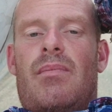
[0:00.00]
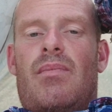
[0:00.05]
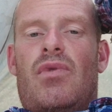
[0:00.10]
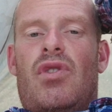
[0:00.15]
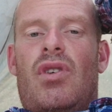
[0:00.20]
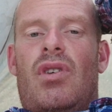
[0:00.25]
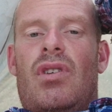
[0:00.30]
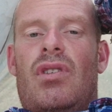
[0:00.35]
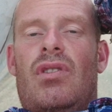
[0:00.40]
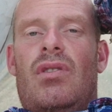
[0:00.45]

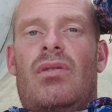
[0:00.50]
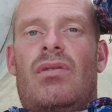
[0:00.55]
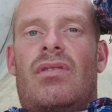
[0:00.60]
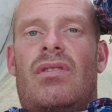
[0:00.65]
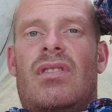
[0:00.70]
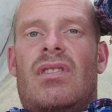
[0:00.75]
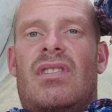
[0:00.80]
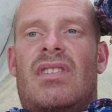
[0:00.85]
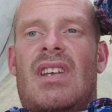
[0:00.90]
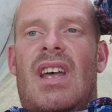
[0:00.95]
you can use
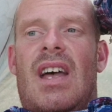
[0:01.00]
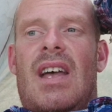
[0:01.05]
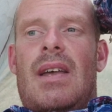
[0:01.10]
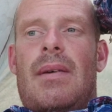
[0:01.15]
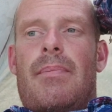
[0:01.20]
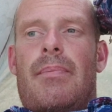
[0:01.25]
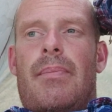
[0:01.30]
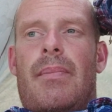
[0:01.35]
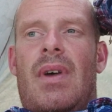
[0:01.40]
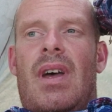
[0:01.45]
the
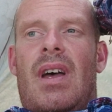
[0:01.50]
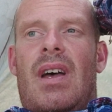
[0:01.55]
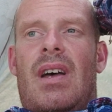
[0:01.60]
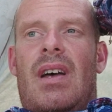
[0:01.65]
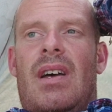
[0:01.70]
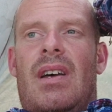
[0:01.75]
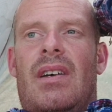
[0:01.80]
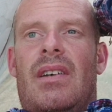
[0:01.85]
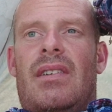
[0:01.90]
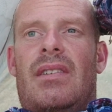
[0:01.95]
same
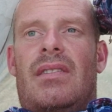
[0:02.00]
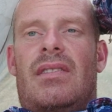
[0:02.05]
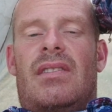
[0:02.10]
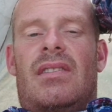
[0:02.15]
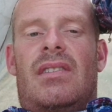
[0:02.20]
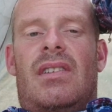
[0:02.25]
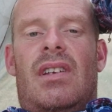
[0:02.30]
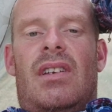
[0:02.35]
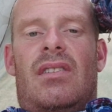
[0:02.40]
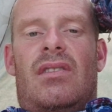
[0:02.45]

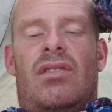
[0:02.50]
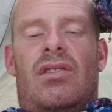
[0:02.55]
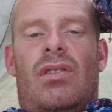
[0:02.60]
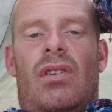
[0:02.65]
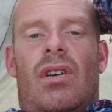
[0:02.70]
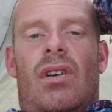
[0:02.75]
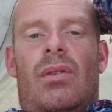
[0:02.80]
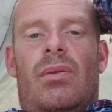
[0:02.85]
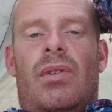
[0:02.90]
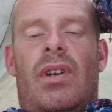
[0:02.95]
sticks to
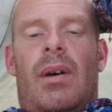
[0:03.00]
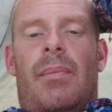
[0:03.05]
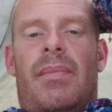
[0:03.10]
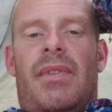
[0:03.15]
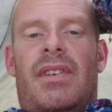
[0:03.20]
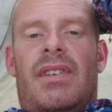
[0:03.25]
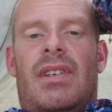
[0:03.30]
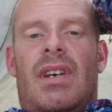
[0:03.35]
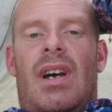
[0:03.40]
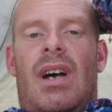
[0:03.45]
hold up
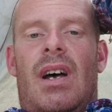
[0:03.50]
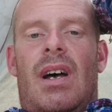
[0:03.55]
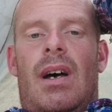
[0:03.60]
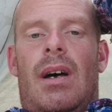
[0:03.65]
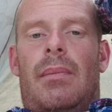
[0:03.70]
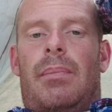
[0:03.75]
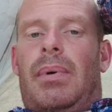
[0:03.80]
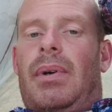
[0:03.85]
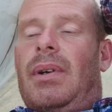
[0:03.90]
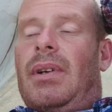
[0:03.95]
the
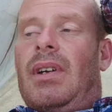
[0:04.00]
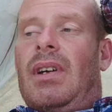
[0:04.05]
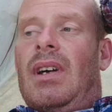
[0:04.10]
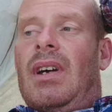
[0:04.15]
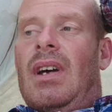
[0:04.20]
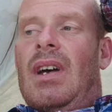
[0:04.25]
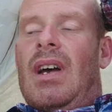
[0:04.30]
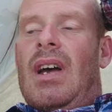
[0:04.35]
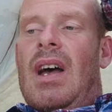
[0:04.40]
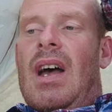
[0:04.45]
tarp.
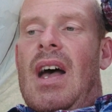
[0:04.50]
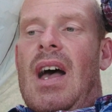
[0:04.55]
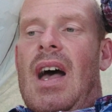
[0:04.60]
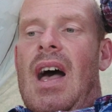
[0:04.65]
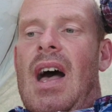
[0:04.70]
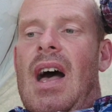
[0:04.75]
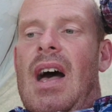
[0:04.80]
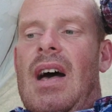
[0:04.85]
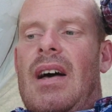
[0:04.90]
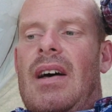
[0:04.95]

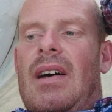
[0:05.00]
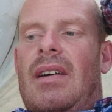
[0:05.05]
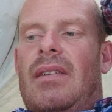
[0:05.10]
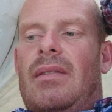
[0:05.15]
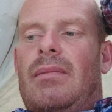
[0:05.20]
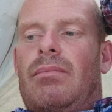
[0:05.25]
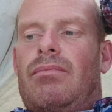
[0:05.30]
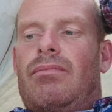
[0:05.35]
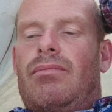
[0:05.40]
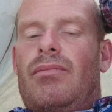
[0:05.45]

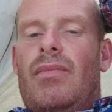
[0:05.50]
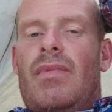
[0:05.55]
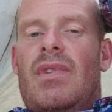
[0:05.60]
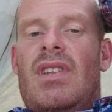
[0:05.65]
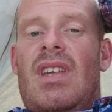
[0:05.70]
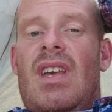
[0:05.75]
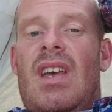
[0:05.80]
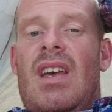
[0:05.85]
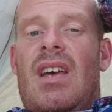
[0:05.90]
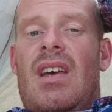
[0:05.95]
One
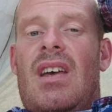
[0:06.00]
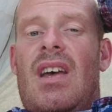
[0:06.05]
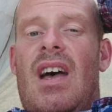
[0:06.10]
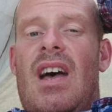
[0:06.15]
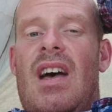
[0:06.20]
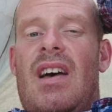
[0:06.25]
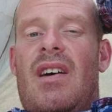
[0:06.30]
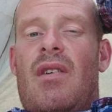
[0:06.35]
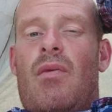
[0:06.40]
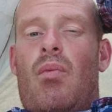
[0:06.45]

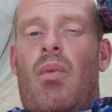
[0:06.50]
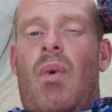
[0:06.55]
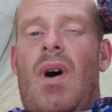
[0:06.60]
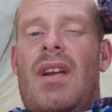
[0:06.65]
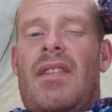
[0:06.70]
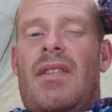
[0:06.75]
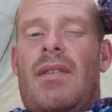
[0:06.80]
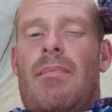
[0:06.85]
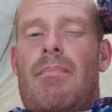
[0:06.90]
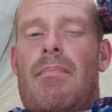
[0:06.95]

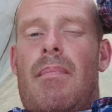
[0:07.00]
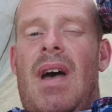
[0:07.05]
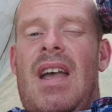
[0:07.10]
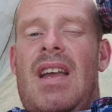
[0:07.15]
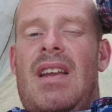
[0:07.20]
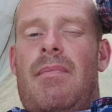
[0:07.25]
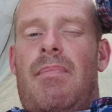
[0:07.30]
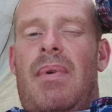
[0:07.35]
of the main